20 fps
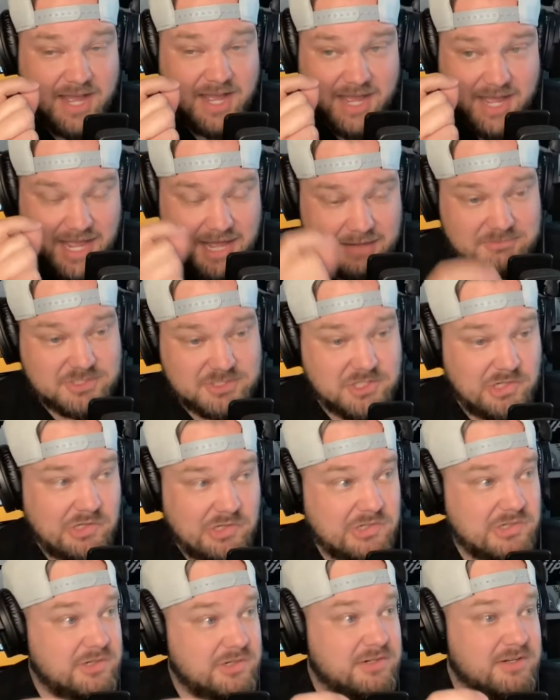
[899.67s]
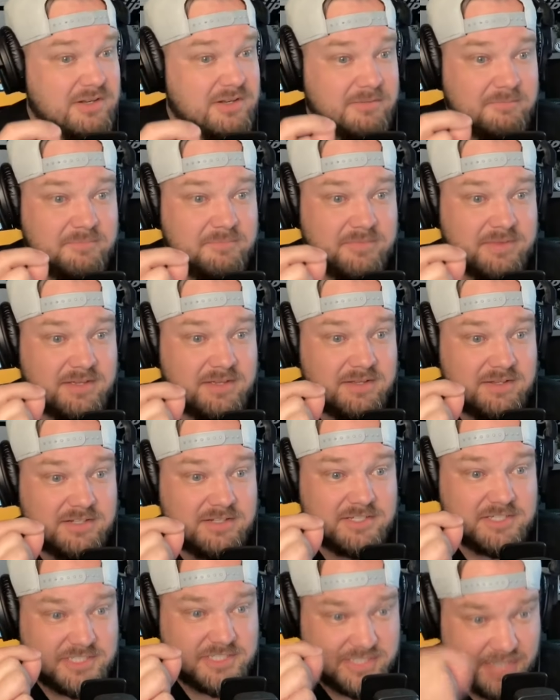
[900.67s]
absolute
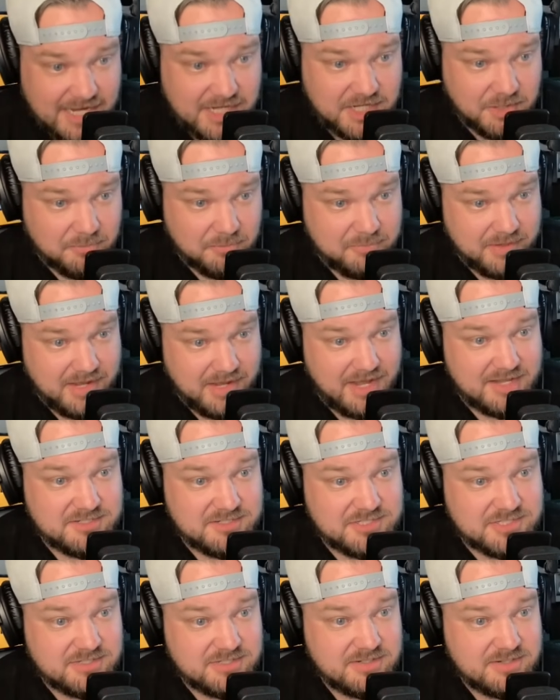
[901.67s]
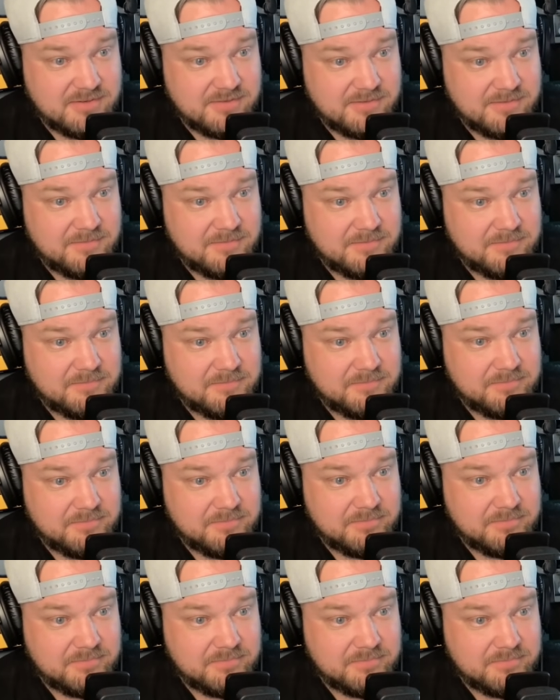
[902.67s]
psychopaths
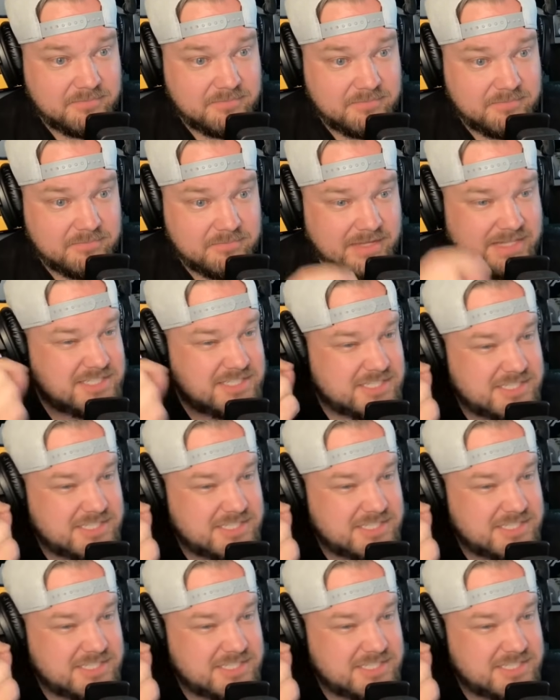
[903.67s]
that